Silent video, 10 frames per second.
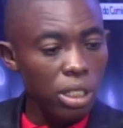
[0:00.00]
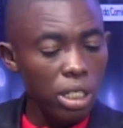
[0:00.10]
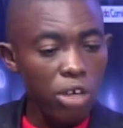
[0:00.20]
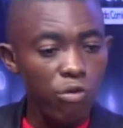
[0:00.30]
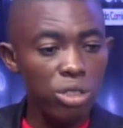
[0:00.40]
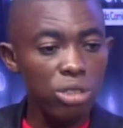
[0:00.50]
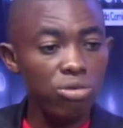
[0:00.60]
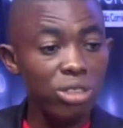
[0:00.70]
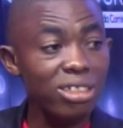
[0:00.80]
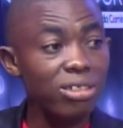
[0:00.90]
if we
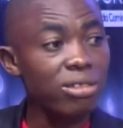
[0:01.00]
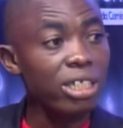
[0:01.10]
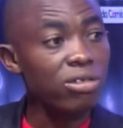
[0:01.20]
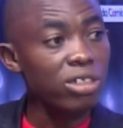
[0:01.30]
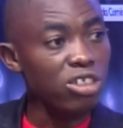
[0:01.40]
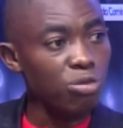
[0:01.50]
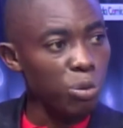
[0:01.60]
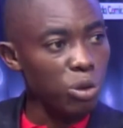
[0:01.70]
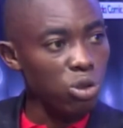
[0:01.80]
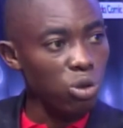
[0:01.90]
really need these
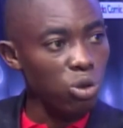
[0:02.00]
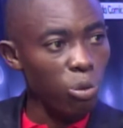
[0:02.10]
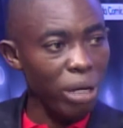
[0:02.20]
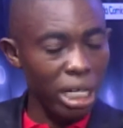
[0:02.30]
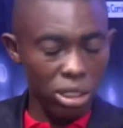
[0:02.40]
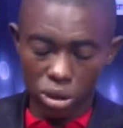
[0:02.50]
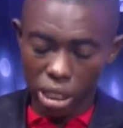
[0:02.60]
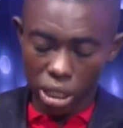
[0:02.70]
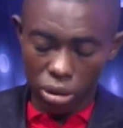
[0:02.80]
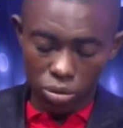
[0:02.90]
people to go back to their